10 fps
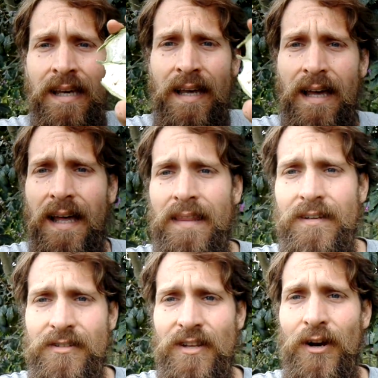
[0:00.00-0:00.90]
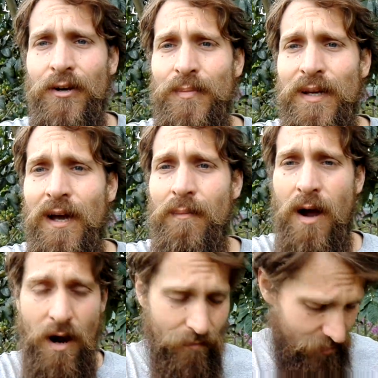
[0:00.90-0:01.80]
They're starting to become
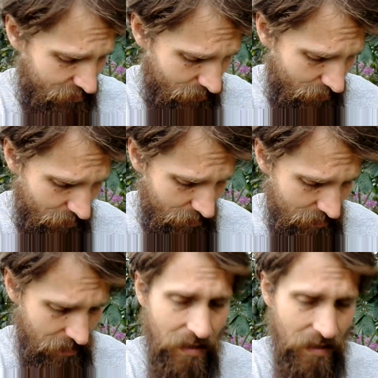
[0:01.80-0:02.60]
harvestable,